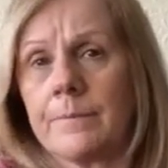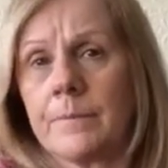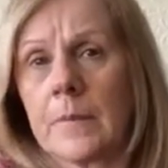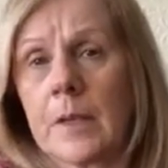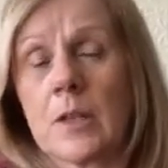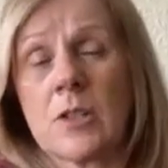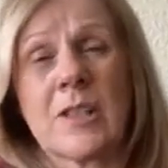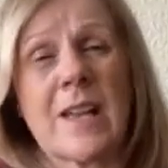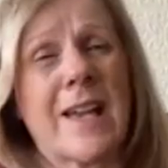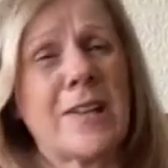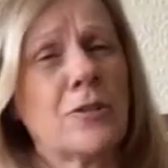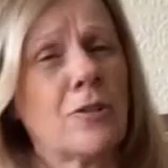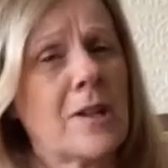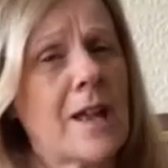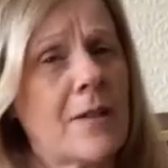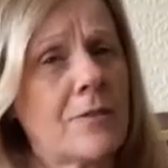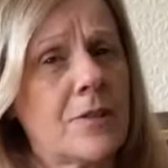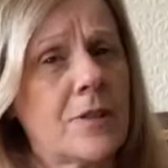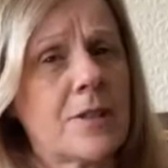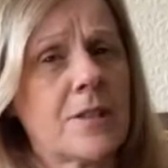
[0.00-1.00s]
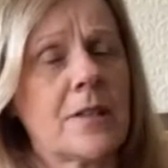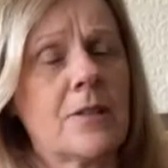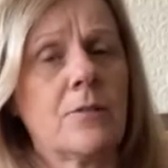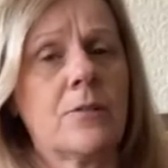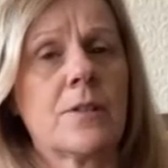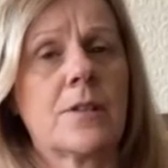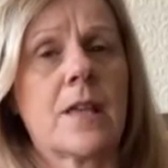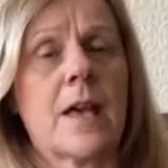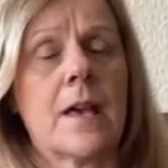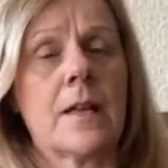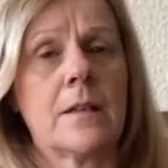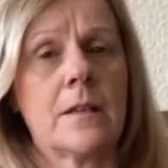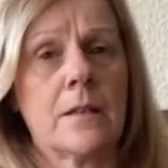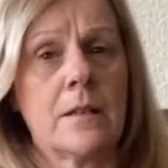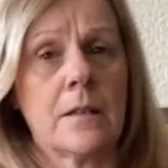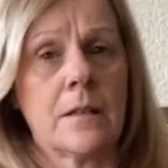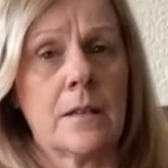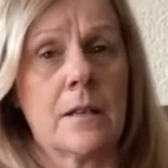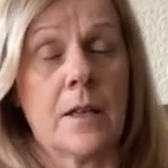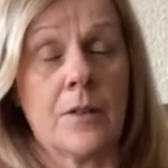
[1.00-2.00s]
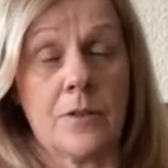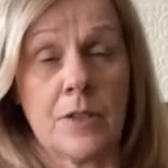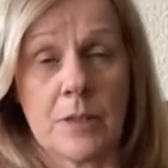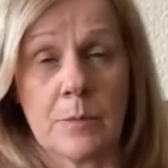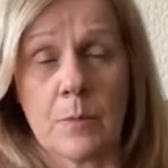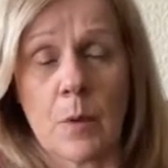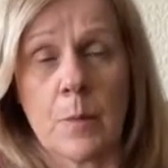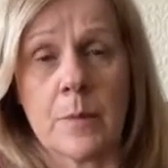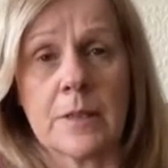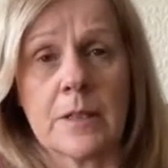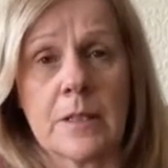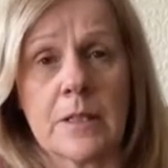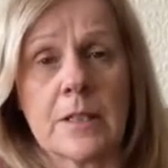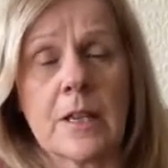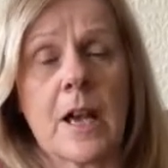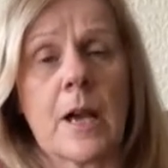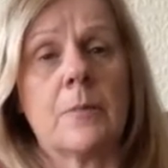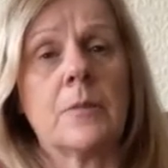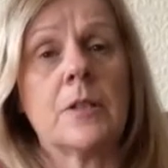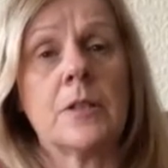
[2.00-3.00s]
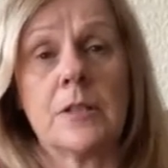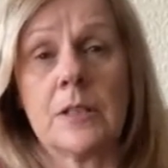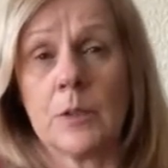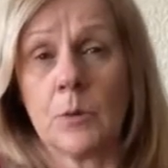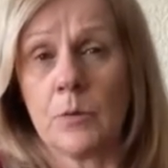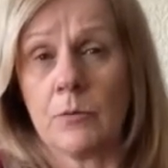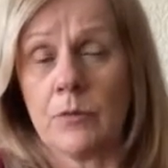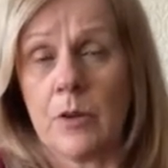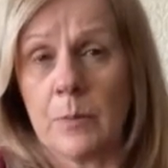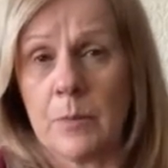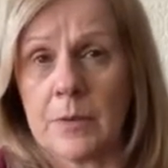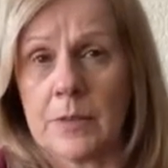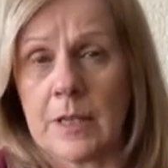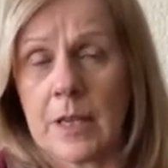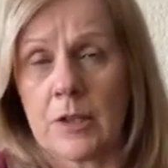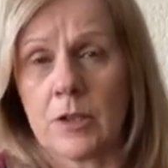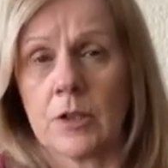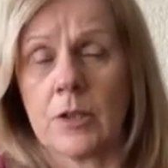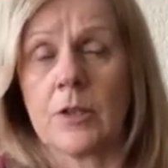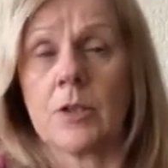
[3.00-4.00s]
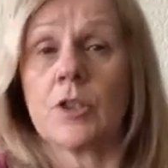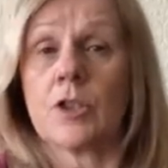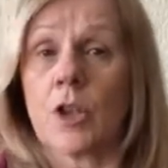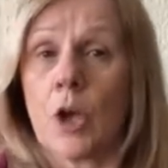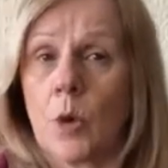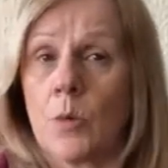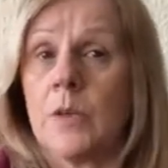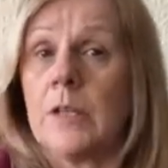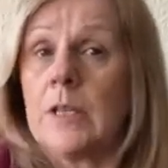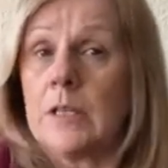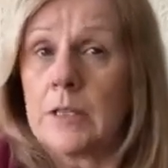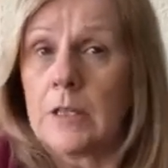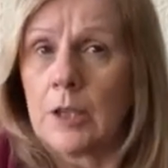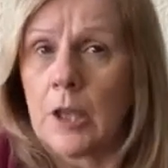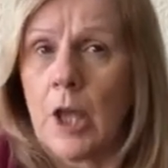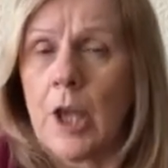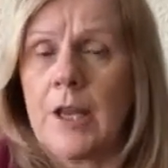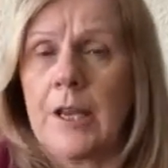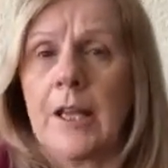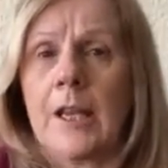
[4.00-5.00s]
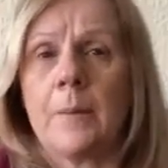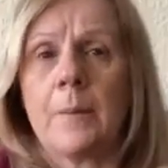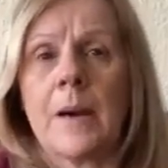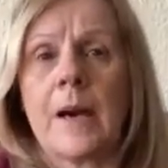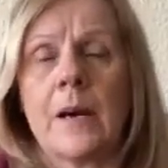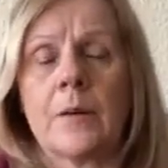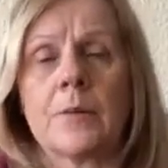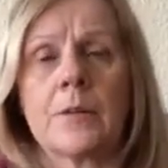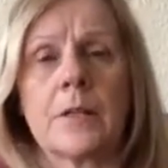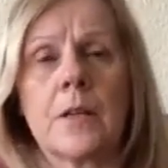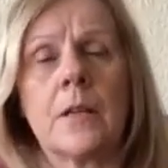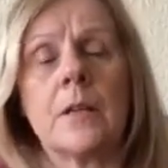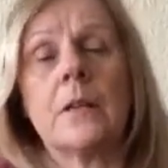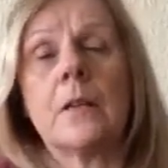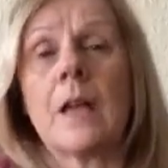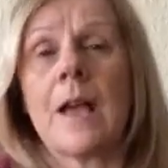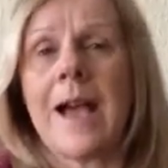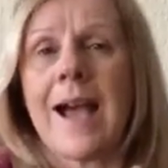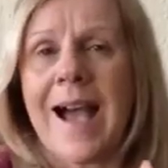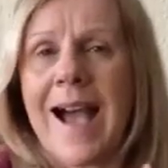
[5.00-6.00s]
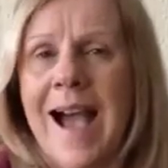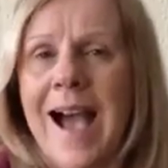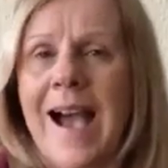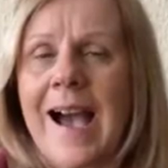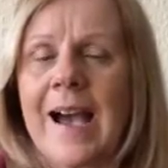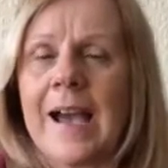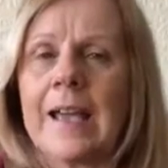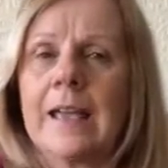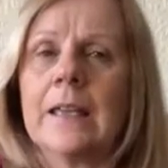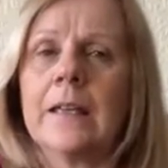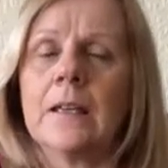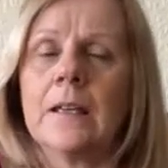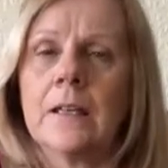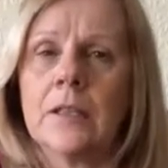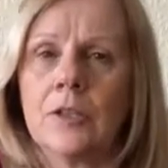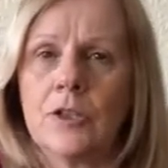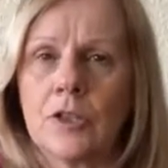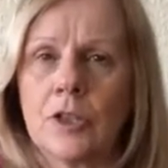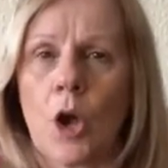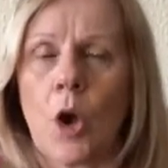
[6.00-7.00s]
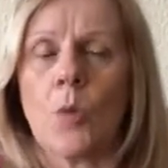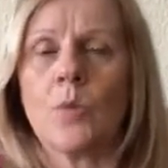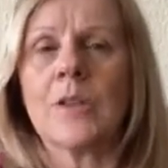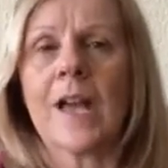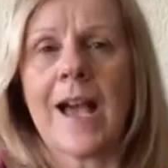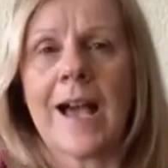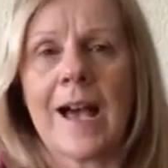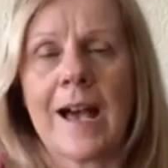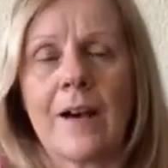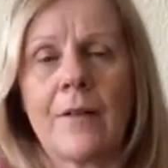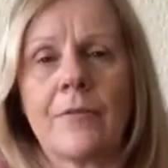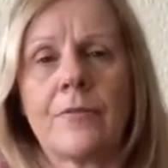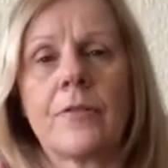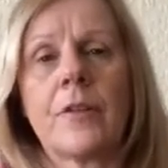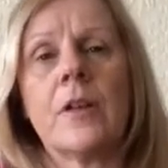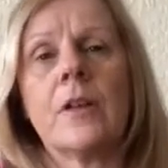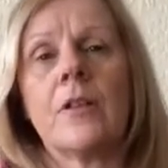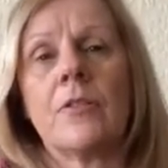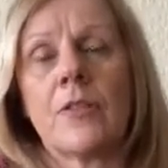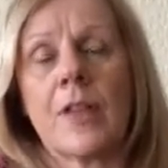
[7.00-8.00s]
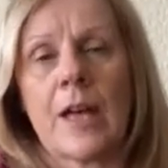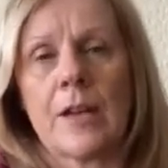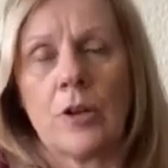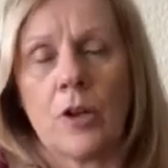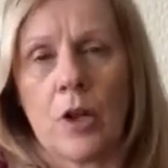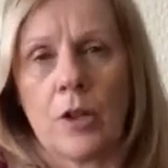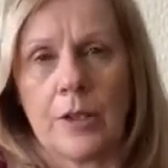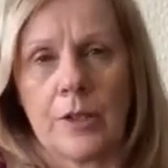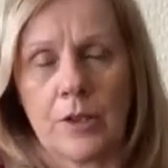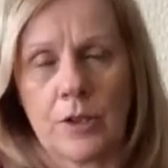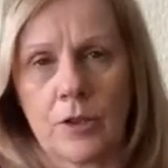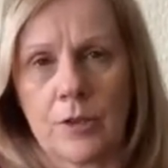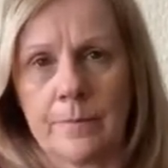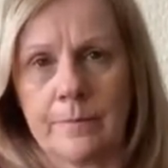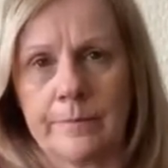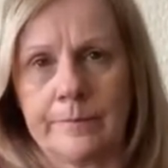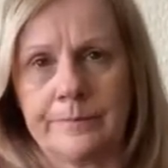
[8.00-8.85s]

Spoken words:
Because I don't have the skill set at this moment in time to deal with repossessions. Tony is learning about it. I don't have that knowledge.